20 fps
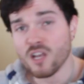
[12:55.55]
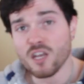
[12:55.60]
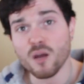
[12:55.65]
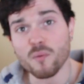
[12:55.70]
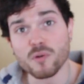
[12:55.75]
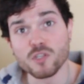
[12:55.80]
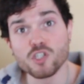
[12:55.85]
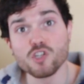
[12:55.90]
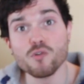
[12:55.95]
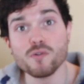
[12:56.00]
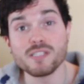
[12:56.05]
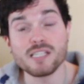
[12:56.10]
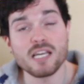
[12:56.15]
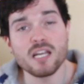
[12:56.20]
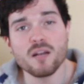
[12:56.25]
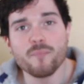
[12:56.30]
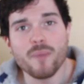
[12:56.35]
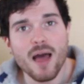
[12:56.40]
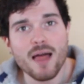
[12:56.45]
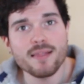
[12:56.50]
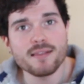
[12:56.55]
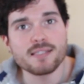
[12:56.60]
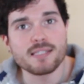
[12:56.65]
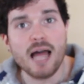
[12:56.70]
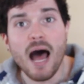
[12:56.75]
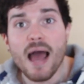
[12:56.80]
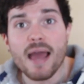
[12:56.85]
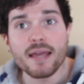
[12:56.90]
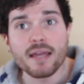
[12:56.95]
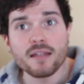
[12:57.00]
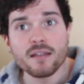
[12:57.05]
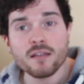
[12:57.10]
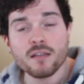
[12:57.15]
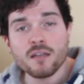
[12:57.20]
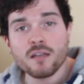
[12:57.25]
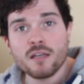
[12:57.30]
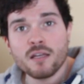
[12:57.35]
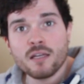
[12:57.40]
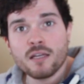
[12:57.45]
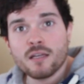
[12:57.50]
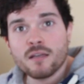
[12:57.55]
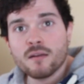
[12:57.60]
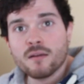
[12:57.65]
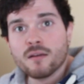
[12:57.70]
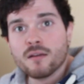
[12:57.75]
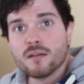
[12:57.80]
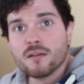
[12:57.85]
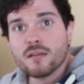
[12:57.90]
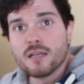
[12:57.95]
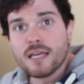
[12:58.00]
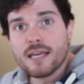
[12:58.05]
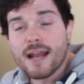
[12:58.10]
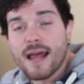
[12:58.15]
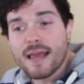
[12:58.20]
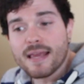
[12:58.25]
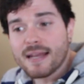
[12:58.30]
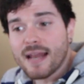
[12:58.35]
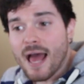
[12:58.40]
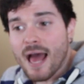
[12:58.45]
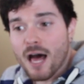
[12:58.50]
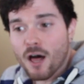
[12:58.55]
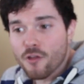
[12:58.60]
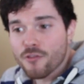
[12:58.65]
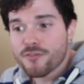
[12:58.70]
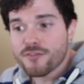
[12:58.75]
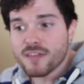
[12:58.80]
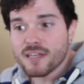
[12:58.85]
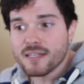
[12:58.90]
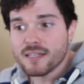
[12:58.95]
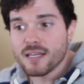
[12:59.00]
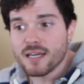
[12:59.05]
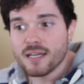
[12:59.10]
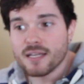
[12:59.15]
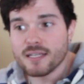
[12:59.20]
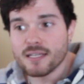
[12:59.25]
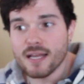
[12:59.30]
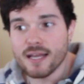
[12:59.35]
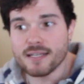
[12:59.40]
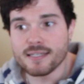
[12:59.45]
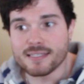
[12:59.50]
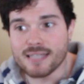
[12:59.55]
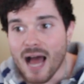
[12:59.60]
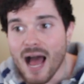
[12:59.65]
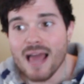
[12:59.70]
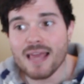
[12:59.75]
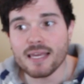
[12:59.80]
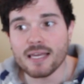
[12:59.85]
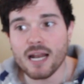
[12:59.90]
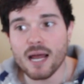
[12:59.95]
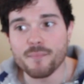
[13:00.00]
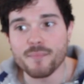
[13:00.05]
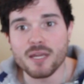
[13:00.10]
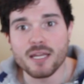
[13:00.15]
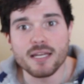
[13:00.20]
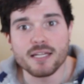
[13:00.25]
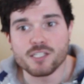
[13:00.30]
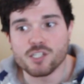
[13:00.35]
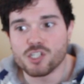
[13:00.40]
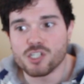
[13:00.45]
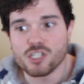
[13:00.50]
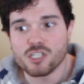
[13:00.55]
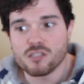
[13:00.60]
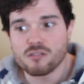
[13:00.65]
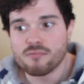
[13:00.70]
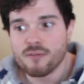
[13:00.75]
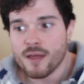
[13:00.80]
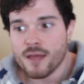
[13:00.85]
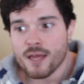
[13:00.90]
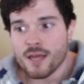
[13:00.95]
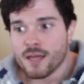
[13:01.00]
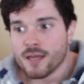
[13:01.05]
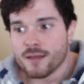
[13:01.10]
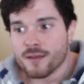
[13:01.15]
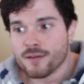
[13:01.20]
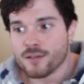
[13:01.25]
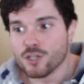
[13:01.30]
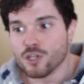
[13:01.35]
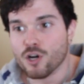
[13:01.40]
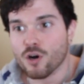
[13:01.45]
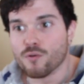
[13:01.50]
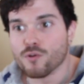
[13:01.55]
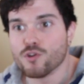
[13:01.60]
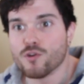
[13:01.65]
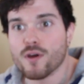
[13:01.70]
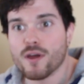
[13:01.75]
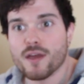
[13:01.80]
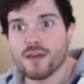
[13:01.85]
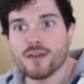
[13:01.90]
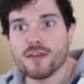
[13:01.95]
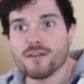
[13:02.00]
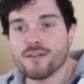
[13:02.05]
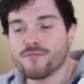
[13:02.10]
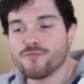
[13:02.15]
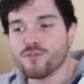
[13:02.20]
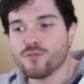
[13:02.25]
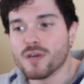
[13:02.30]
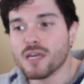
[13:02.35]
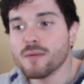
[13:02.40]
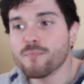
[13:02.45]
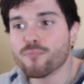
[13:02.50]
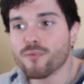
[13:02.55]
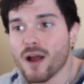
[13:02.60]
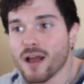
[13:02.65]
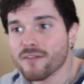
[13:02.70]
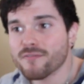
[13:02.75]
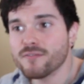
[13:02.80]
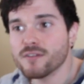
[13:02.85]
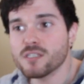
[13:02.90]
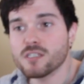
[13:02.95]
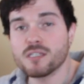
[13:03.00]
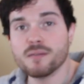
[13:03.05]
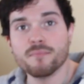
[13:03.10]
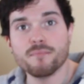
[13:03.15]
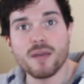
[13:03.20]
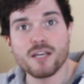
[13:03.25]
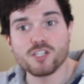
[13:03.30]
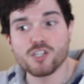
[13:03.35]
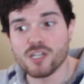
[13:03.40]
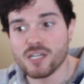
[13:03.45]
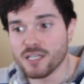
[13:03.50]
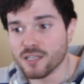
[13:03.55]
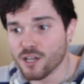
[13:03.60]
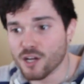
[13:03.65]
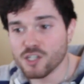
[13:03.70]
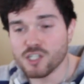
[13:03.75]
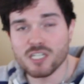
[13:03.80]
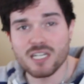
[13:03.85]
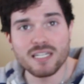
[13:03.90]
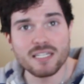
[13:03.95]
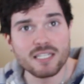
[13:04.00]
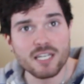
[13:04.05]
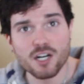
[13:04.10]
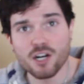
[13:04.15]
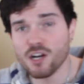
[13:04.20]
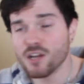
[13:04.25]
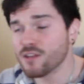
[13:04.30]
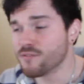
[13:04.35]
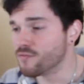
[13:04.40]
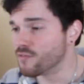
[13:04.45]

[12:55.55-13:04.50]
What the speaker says: Number two is eat a balanced diet. Eat a healthy diet. I mean, it's just, you know, if you eat breakfast, make sure you eat lunch, eat dinner.